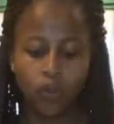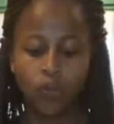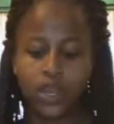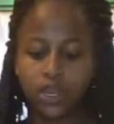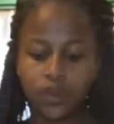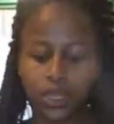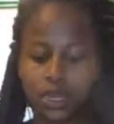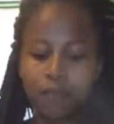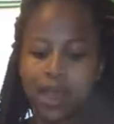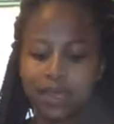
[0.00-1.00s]
When you're doing
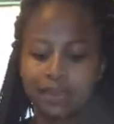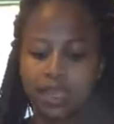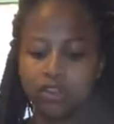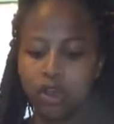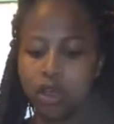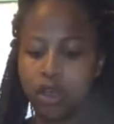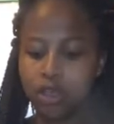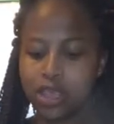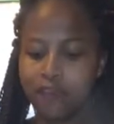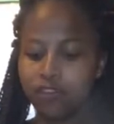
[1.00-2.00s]
the patting though,
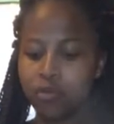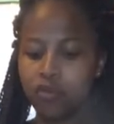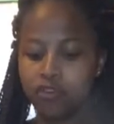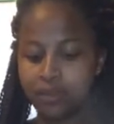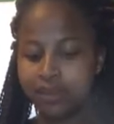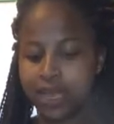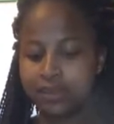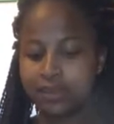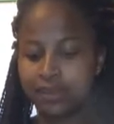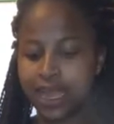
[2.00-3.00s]
you have to move from side
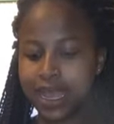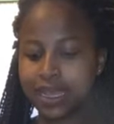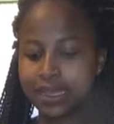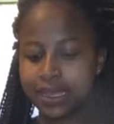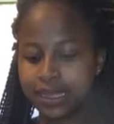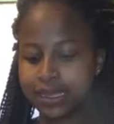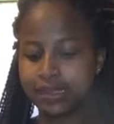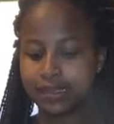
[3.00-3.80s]
to side, because